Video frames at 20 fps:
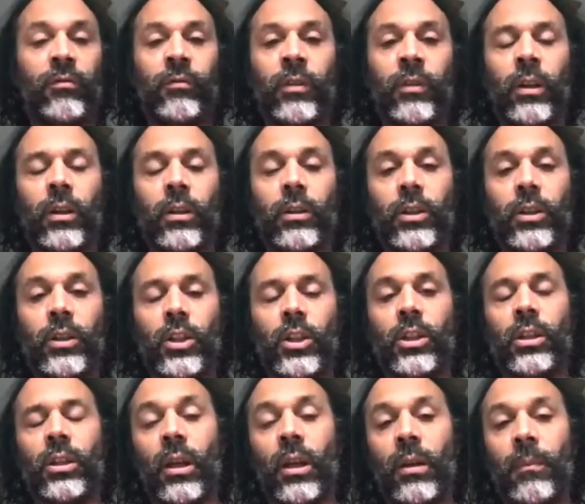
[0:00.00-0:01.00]

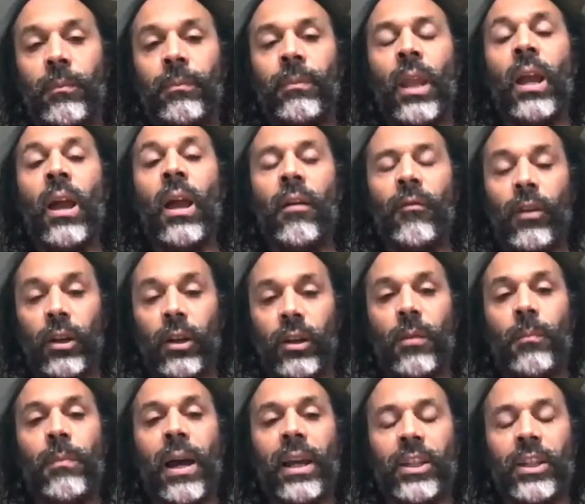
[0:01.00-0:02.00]
that can
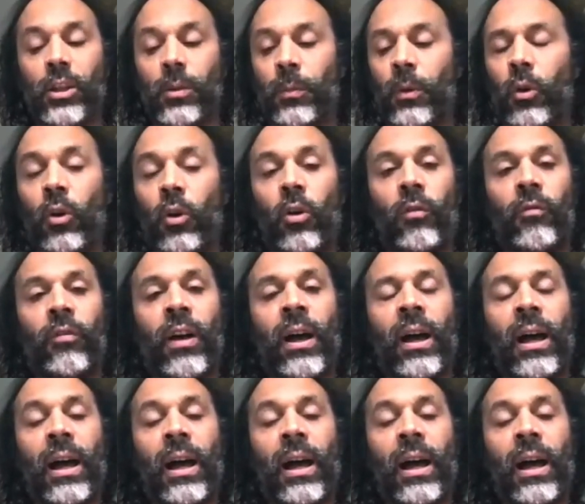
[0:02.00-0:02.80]
best support that,